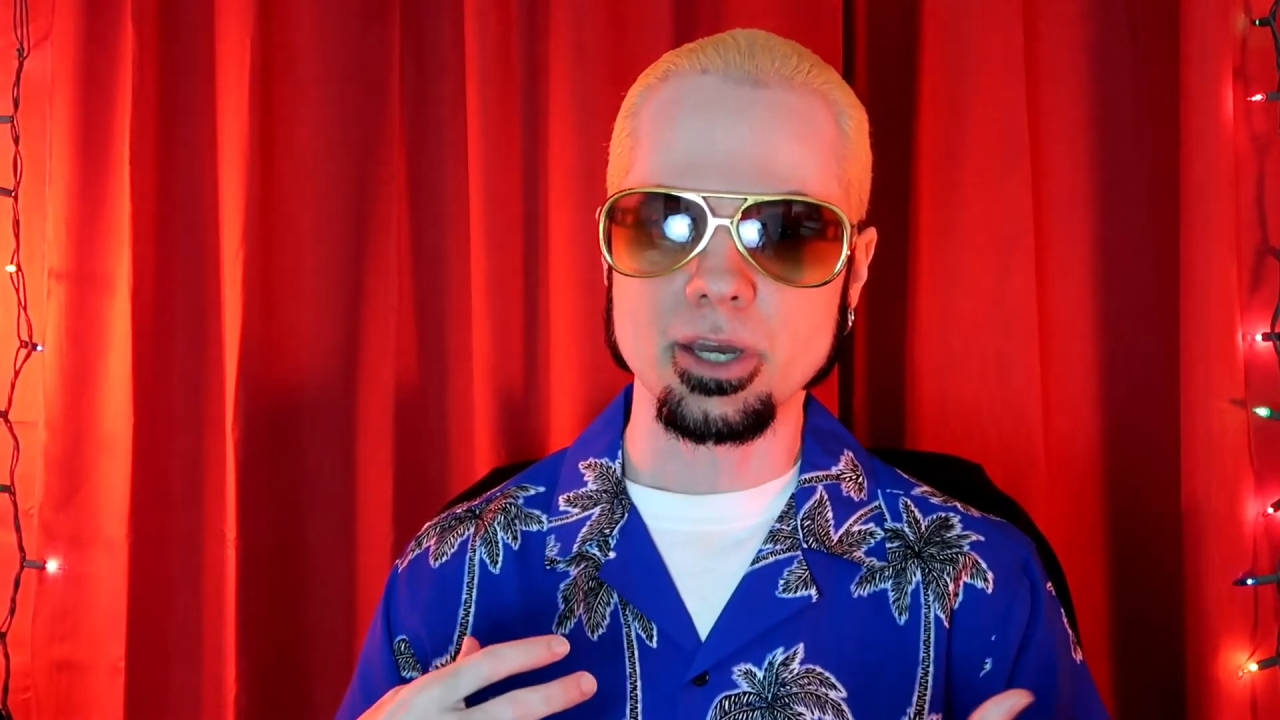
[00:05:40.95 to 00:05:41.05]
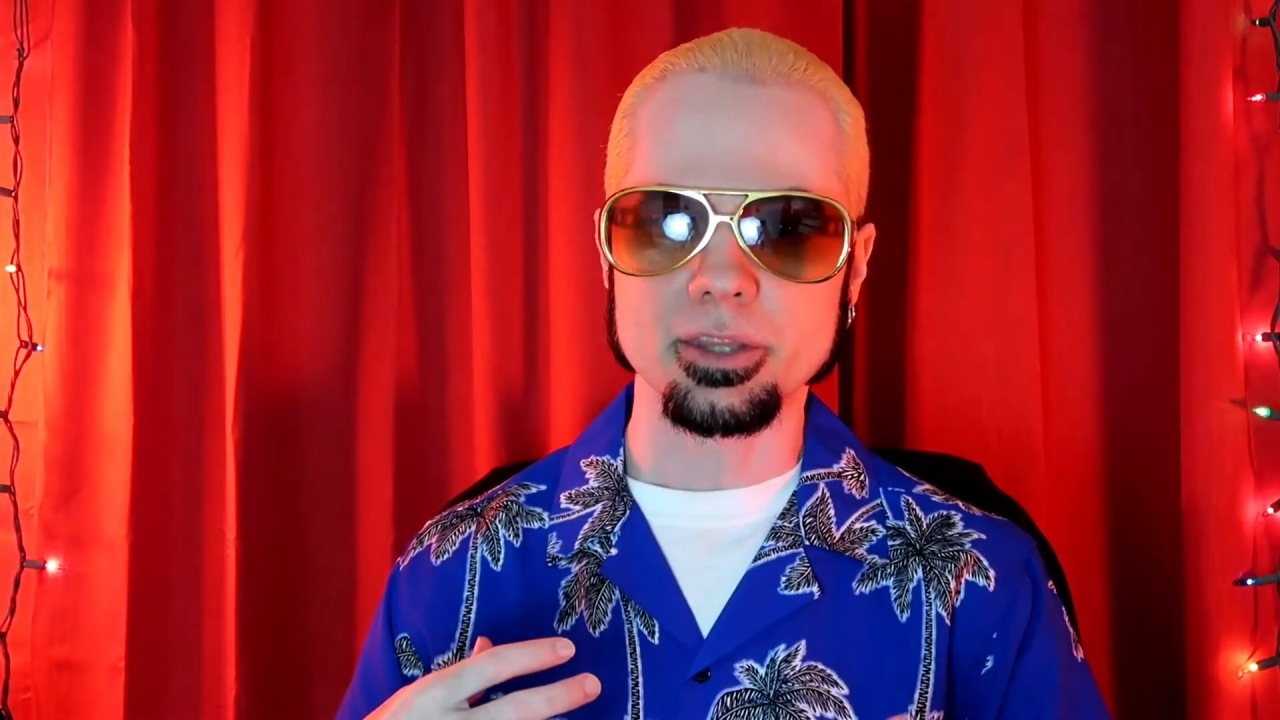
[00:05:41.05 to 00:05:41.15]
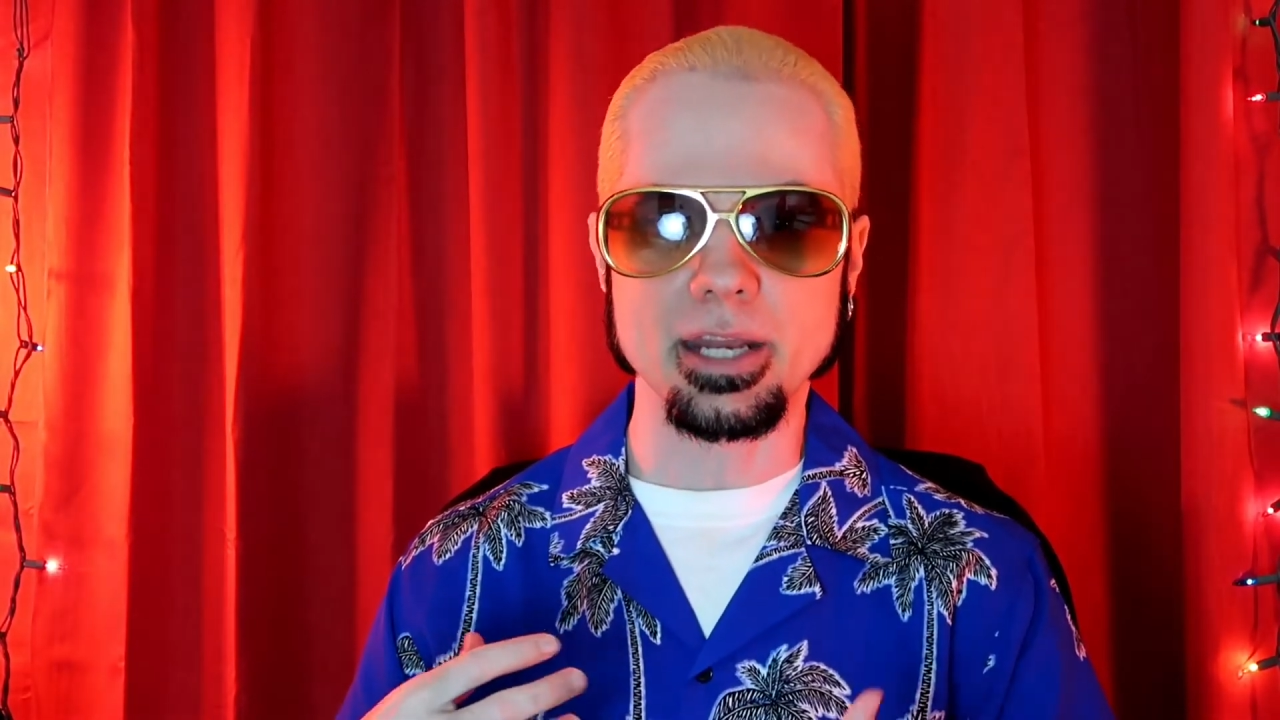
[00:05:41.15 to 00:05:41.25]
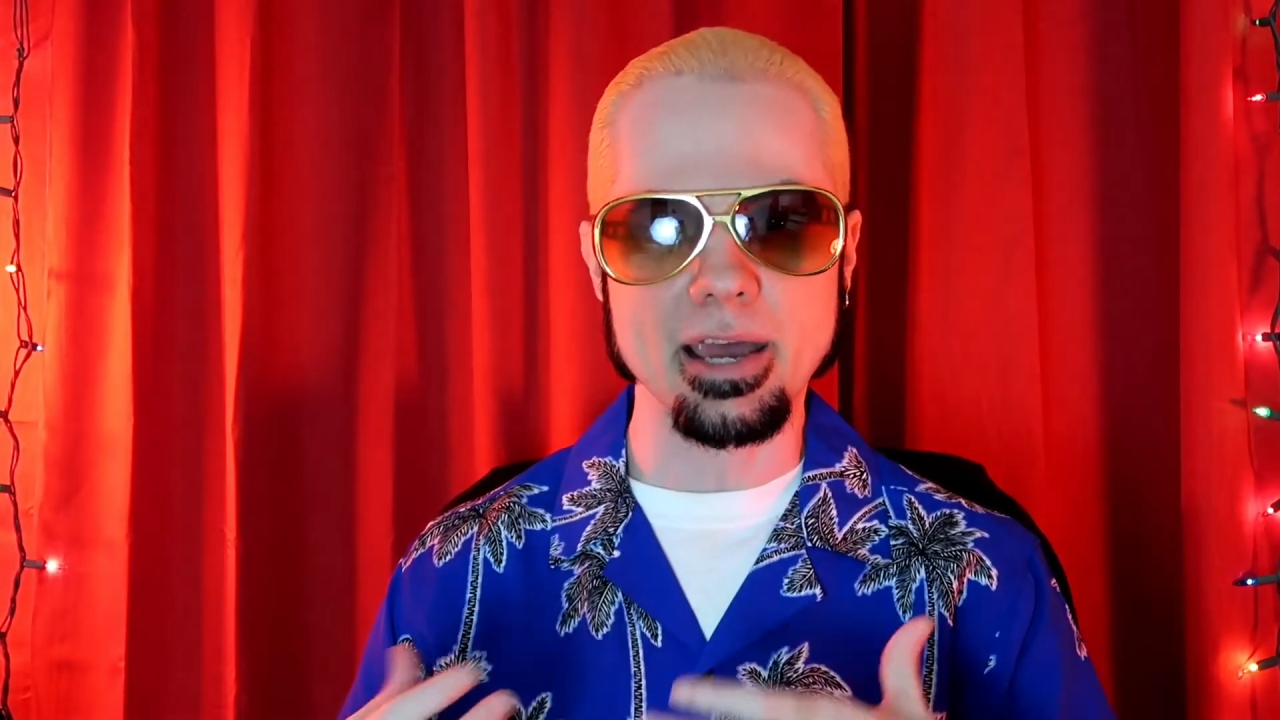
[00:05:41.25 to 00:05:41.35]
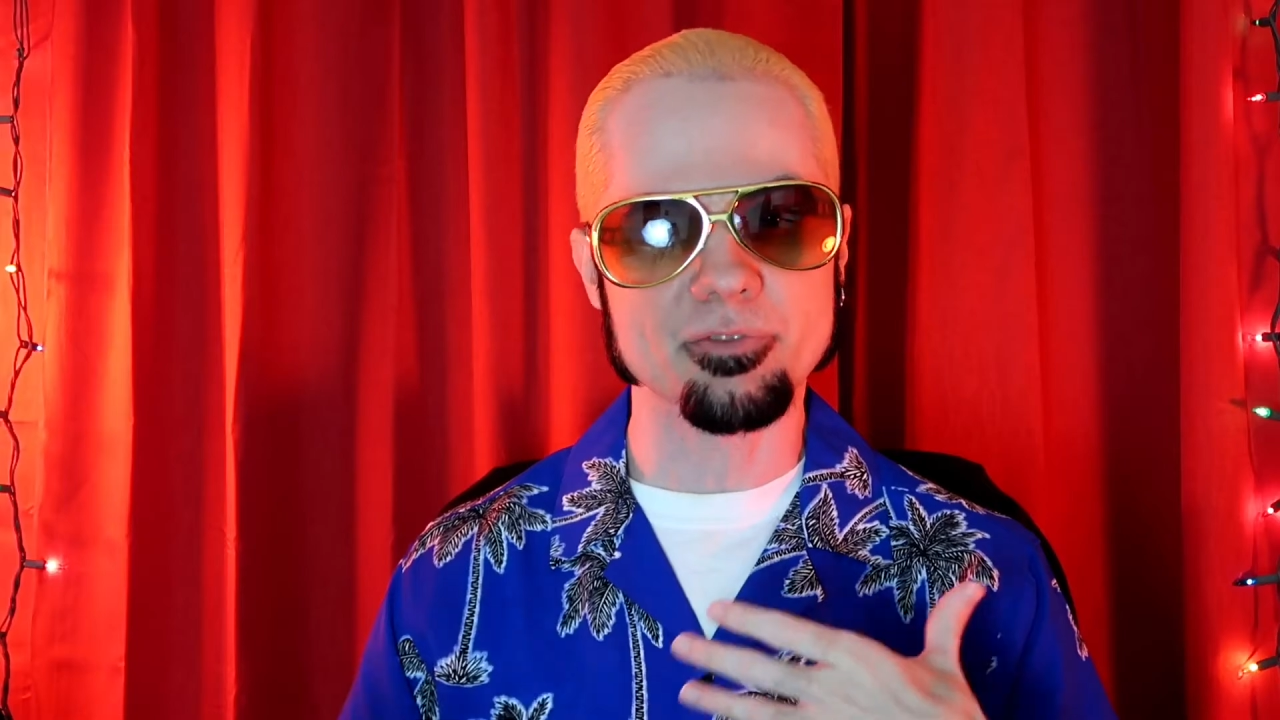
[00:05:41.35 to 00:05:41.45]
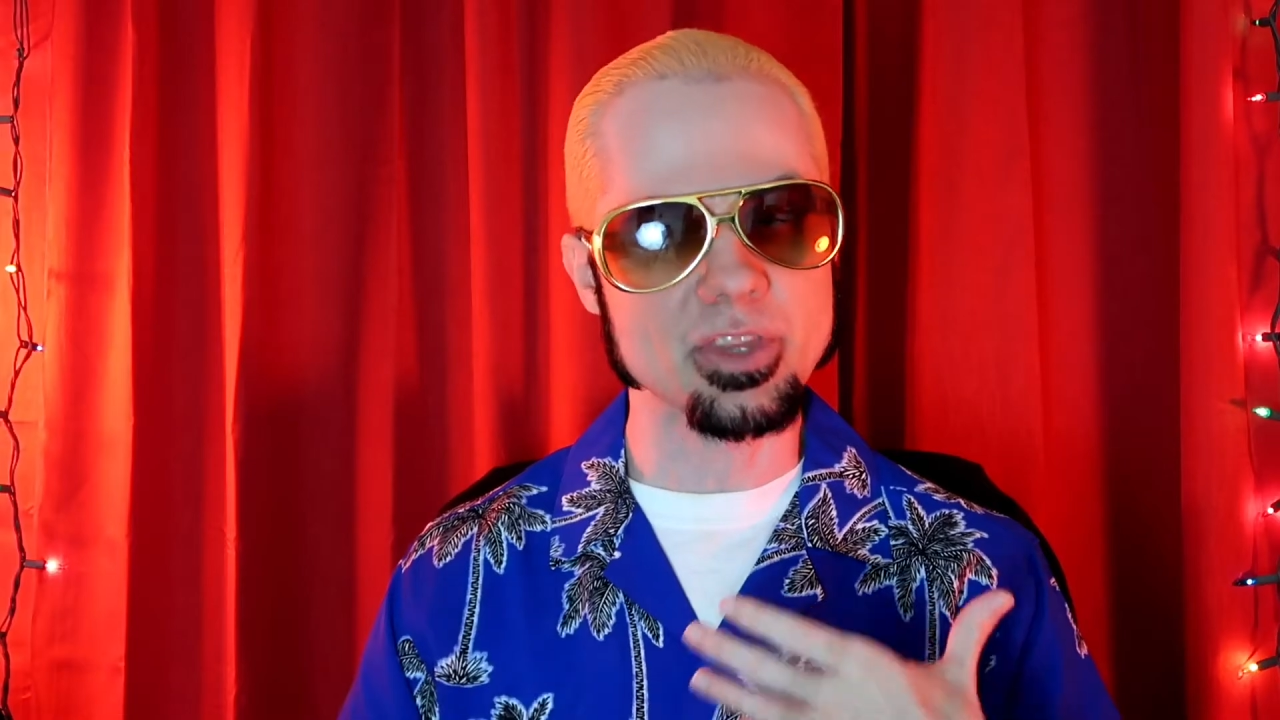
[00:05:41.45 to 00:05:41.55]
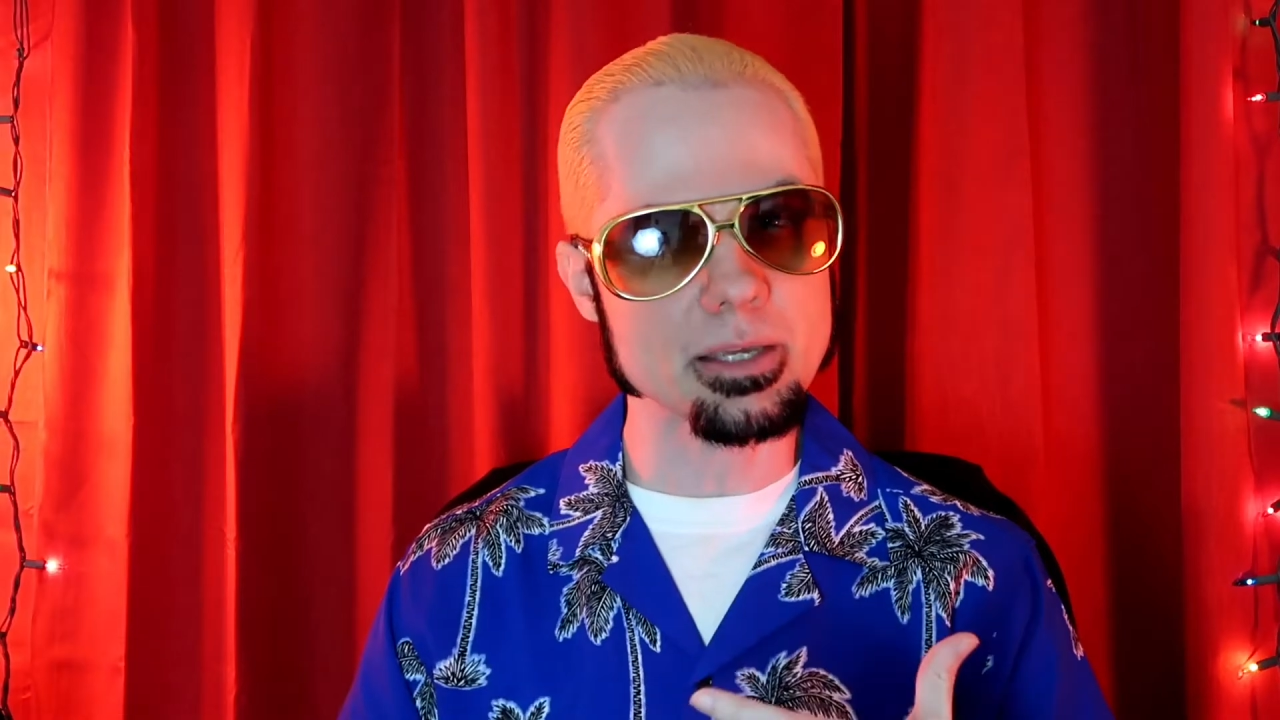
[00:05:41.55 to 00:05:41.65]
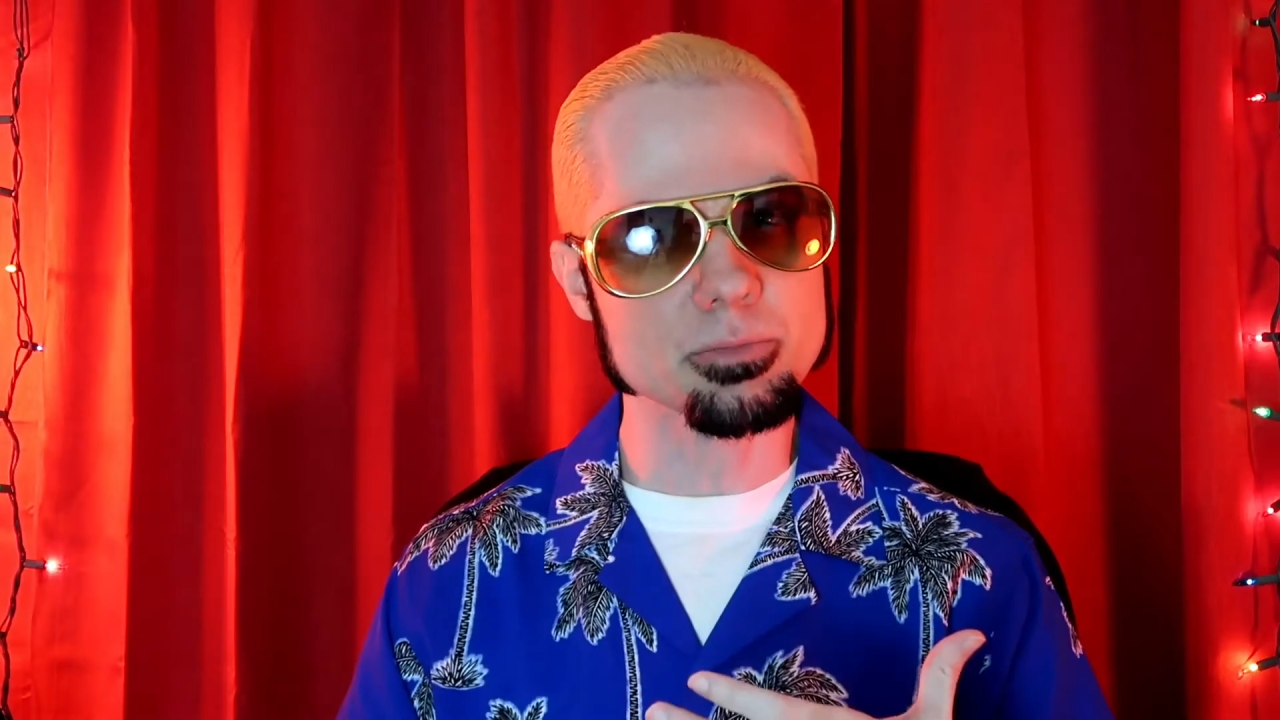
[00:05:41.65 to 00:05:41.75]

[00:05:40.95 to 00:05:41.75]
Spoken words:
that have theme